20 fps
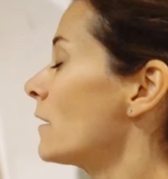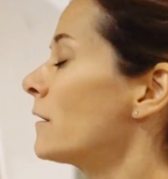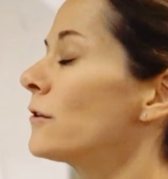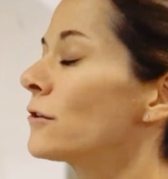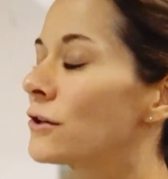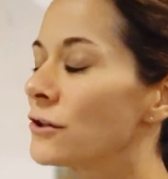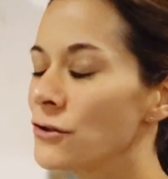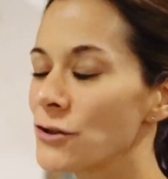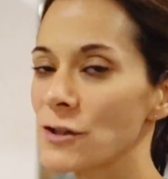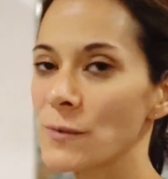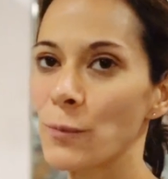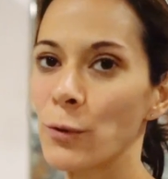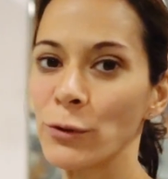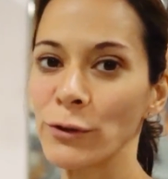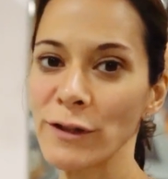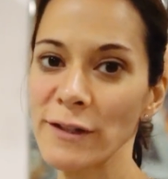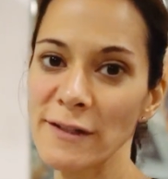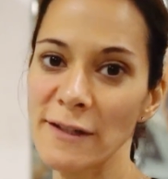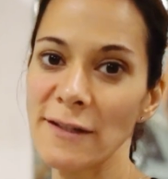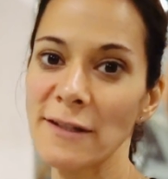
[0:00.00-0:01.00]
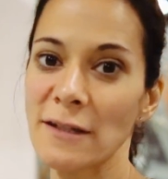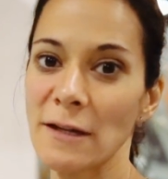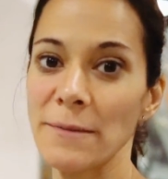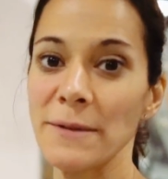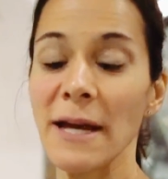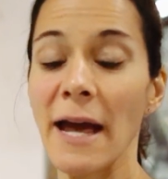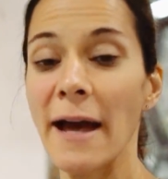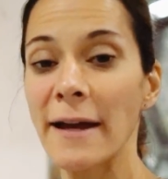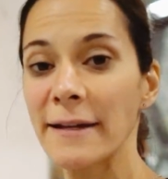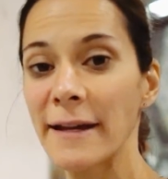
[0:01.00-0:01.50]
You can use a pulley system
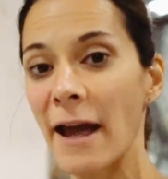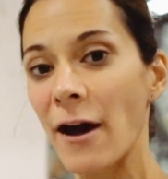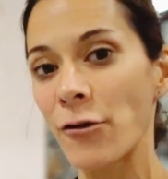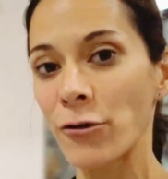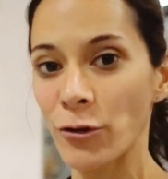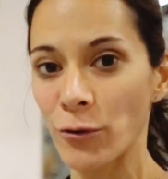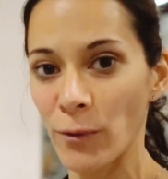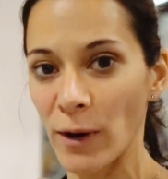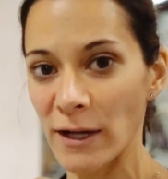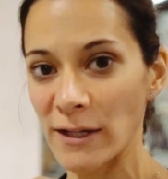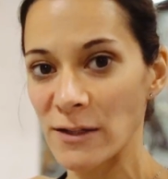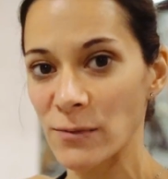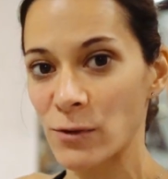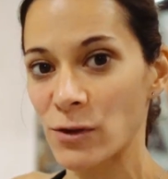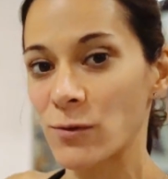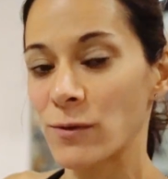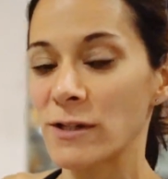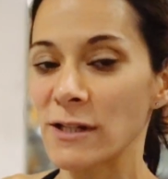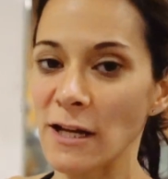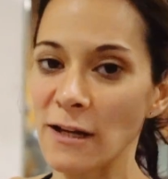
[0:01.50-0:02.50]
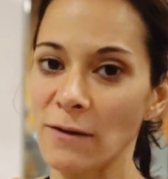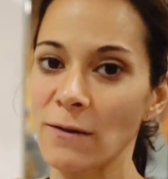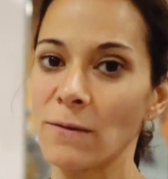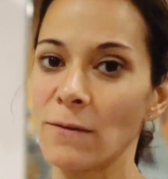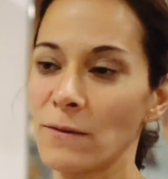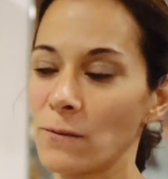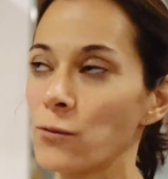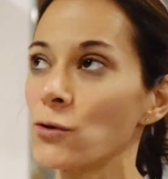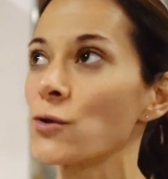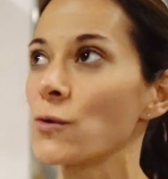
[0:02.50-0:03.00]
to add counterweights, which
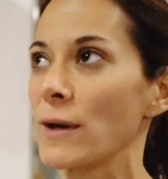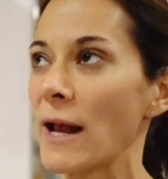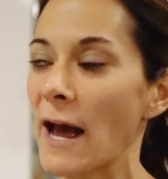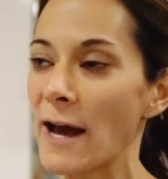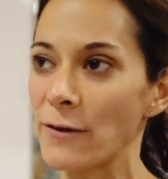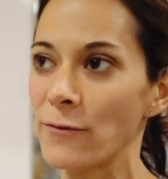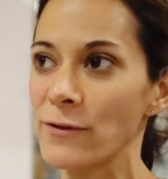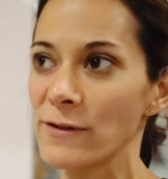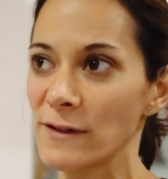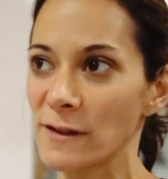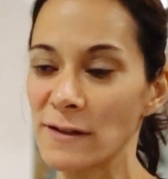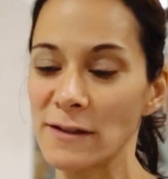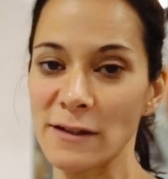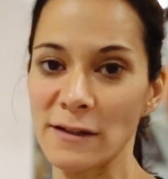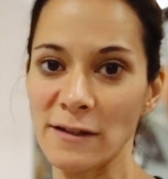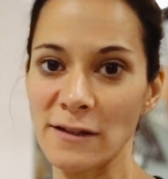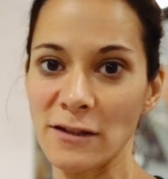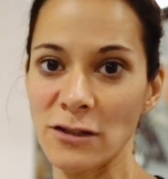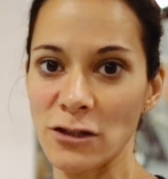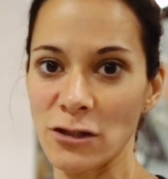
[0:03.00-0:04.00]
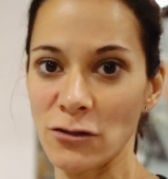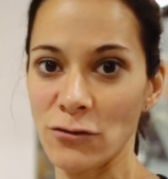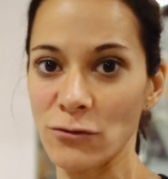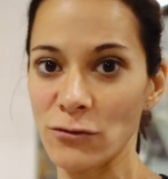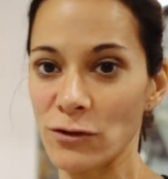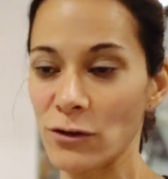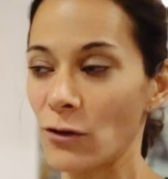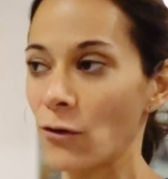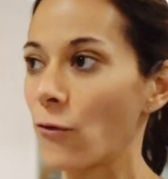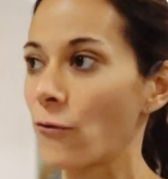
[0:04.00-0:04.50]
would add resistance
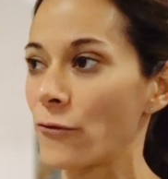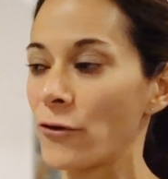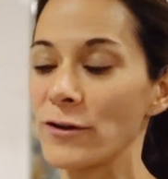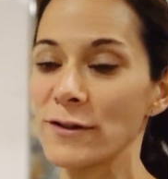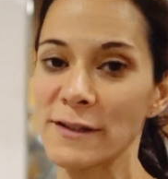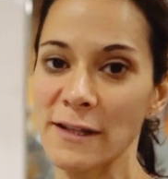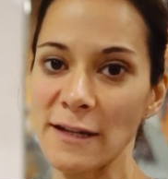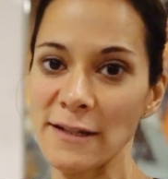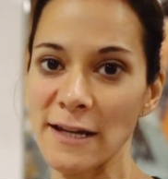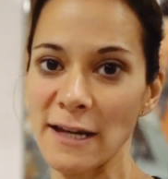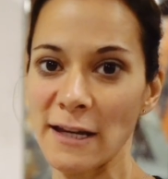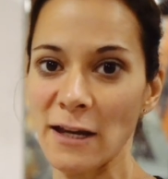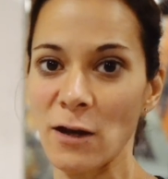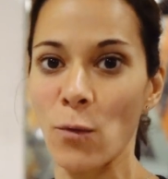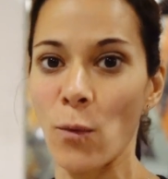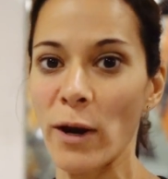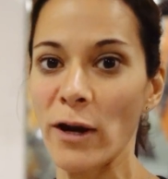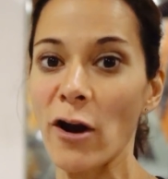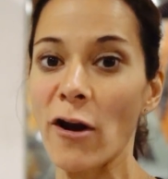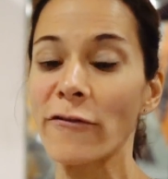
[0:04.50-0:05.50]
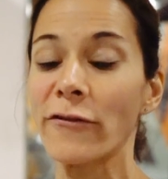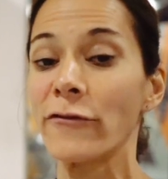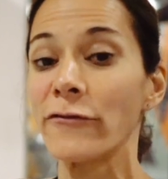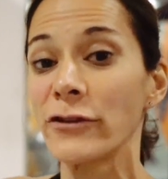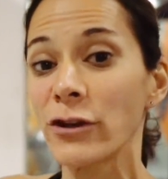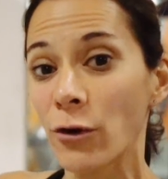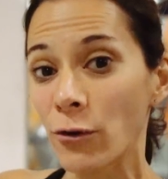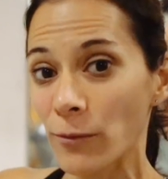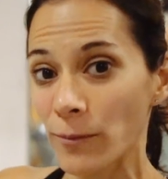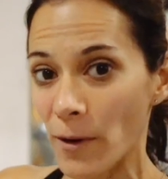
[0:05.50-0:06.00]
to the overall set, taking weight off
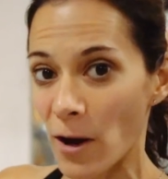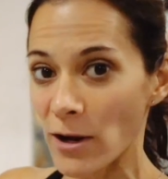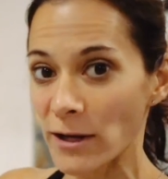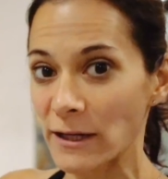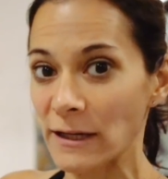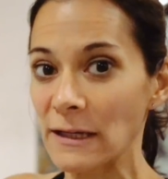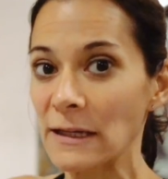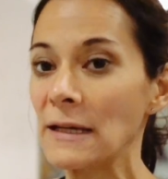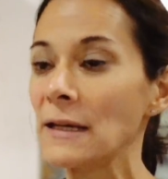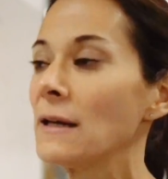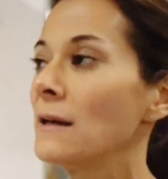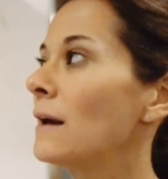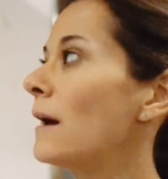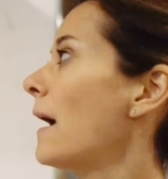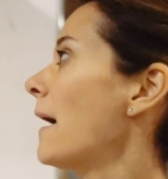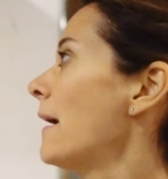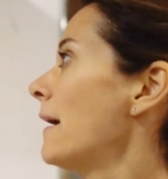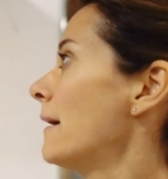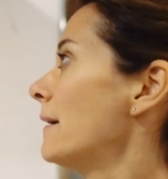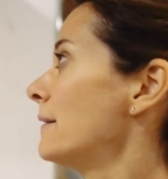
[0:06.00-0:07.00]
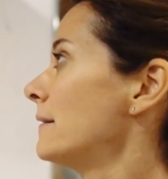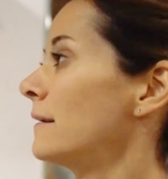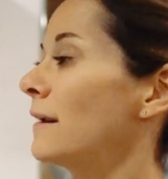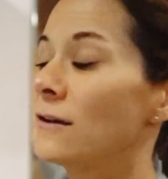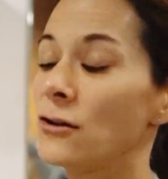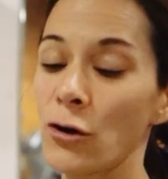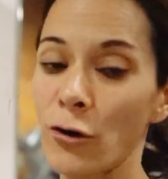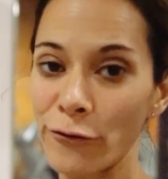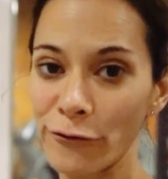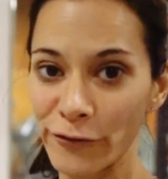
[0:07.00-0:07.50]
of your body and
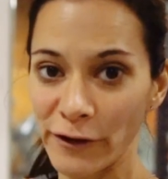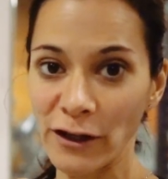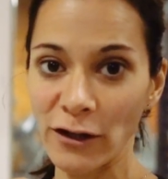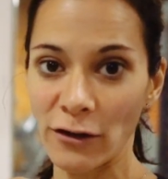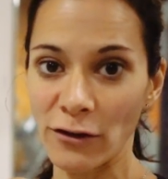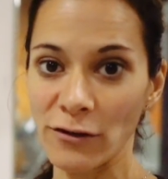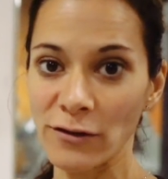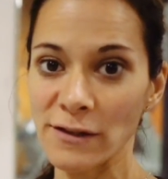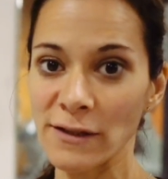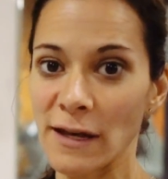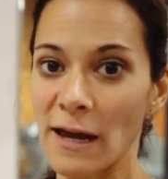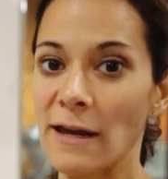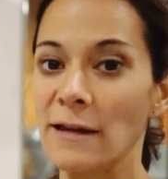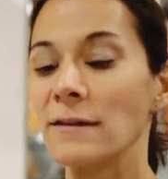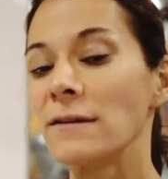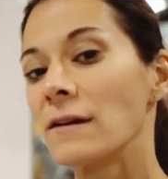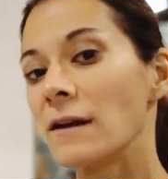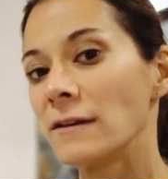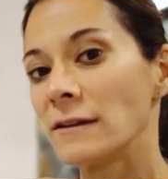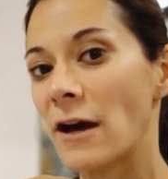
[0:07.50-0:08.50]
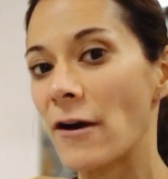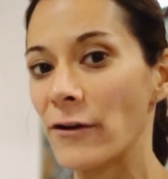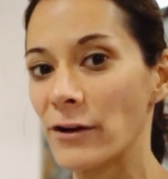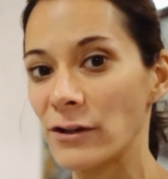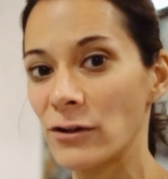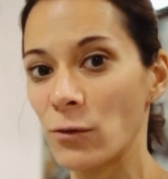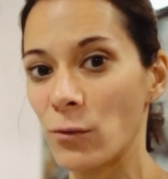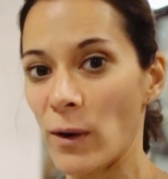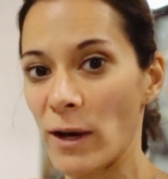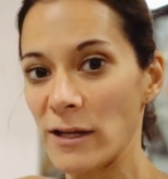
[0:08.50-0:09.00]
your fingers and
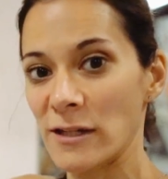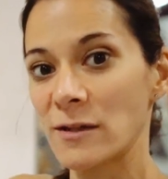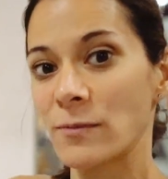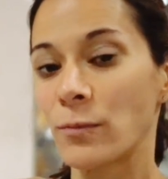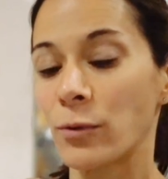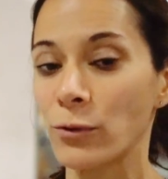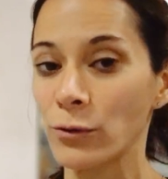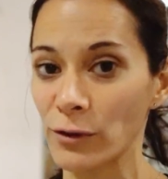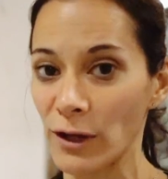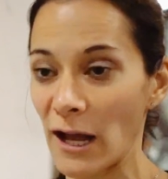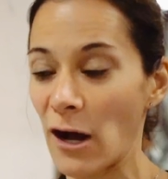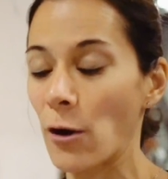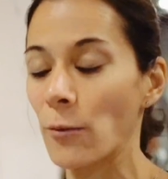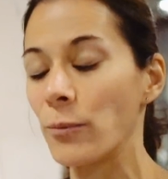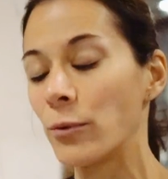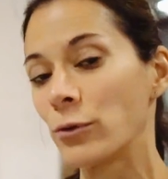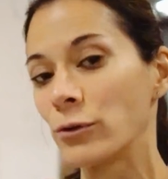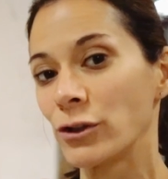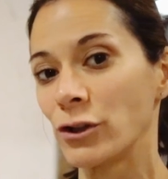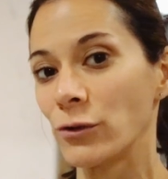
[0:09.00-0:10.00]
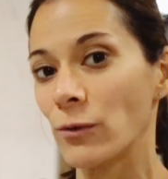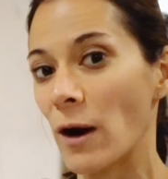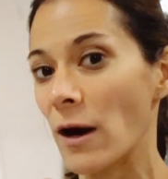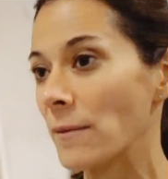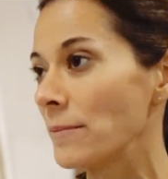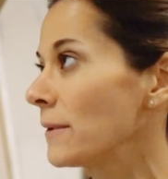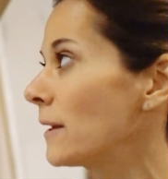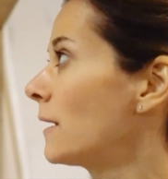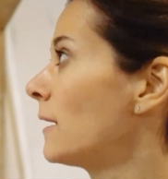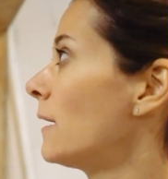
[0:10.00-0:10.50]
allowing the weight to help pull you
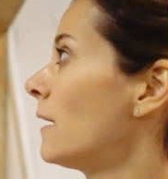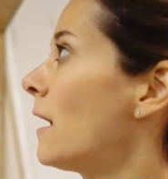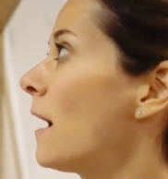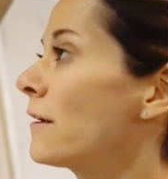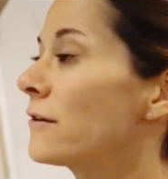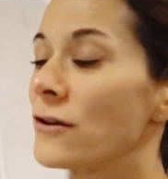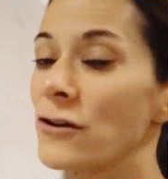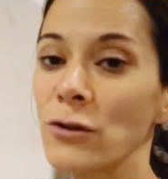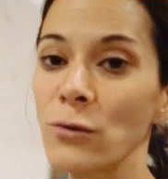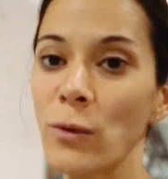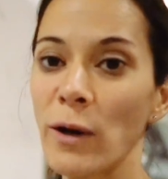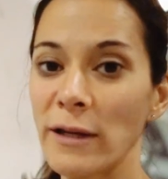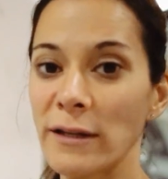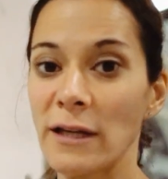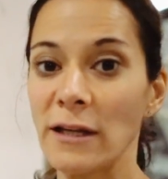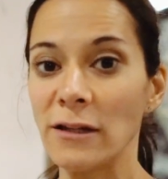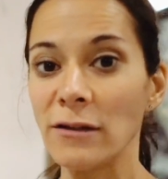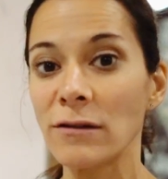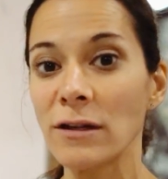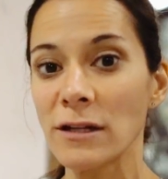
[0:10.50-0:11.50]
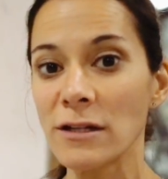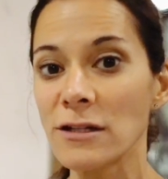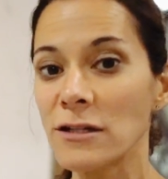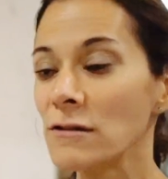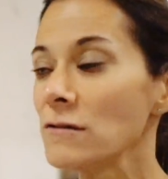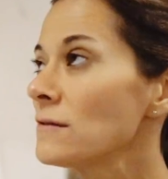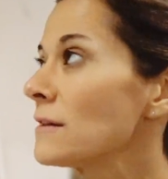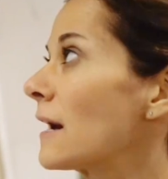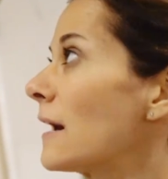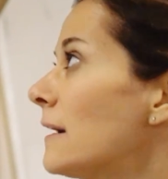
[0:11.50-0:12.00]
up. Another way that you can
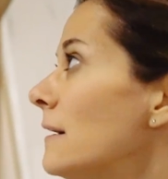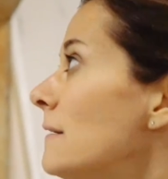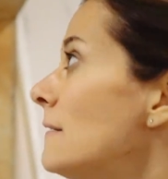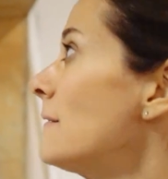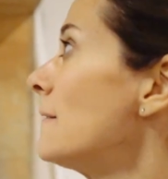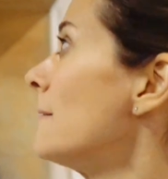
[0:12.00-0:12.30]
do that